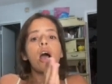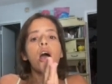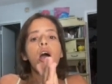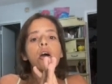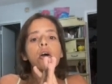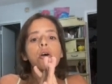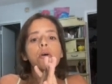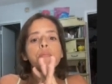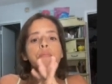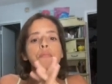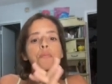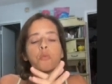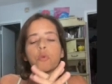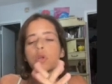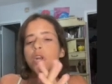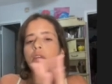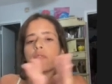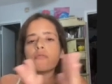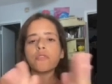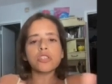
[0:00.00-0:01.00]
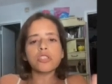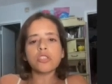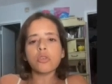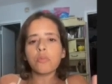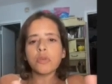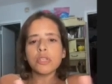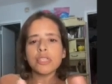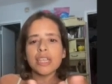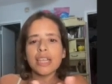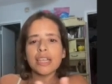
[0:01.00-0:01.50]
Um, whenever
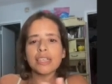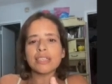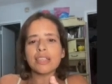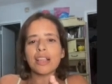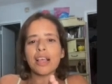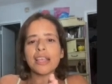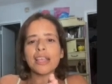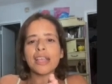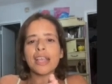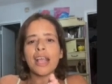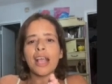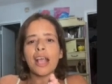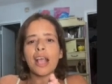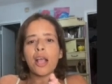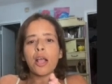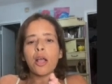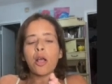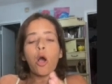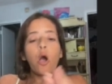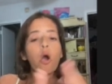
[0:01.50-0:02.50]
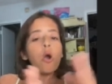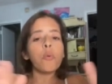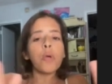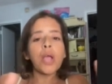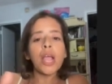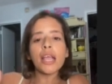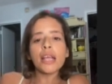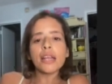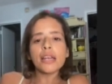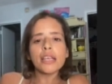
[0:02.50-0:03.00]
someone says like, "Oh,
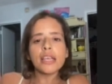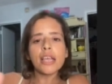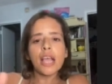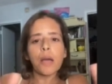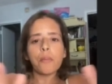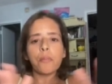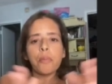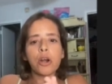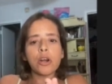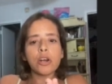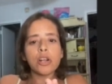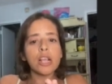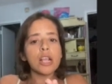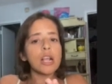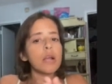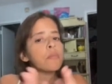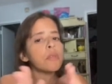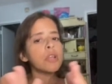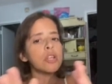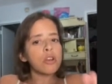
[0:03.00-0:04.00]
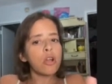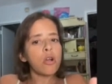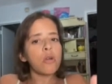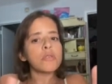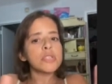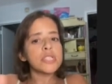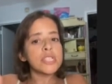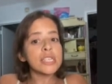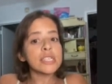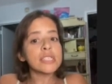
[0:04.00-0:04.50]
handicap parking," I'm like,
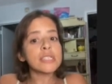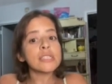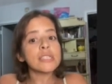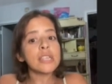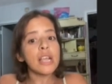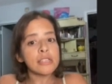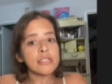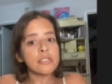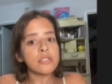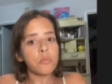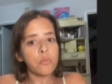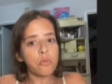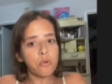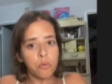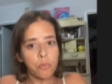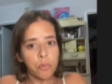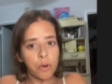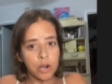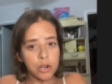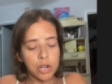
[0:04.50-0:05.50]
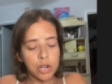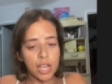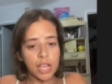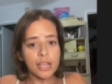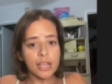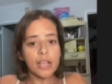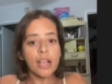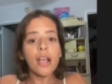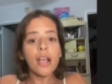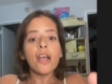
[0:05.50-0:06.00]
"No, it's accessible
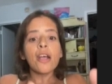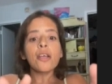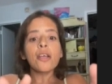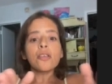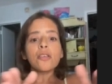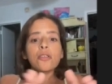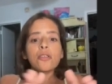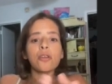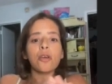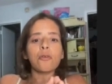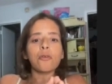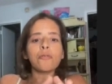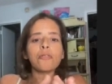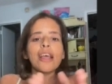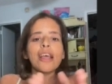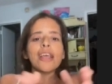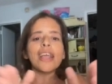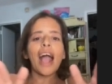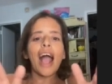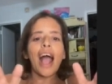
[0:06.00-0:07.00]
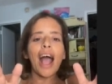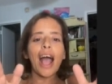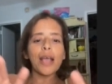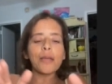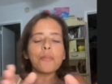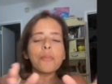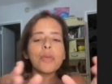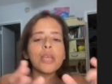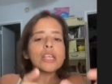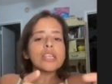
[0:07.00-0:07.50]
parking." You right. know, like
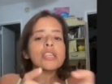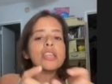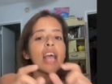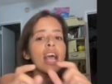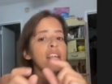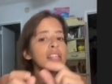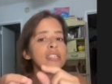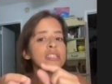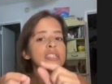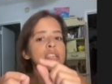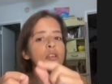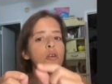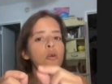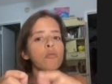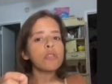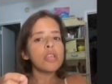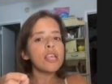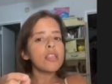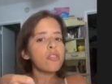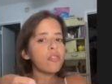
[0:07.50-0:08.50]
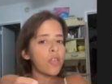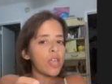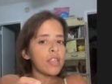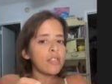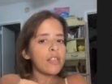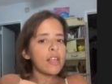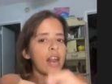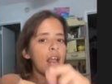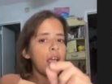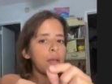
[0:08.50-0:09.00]
I make that's the only
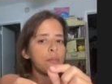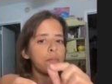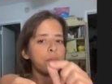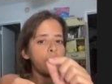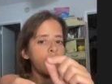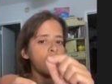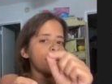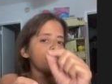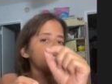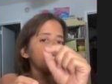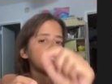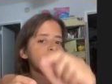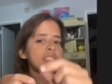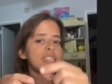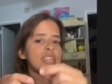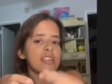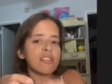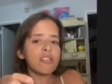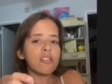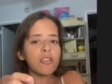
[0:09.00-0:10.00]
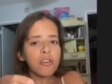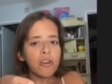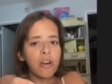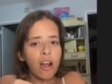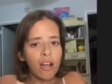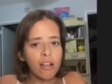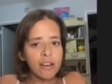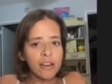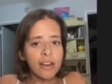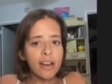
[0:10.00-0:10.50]
thing that I'm like a stickler
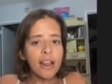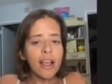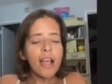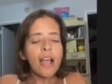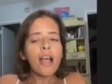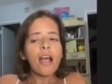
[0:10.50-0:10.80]
on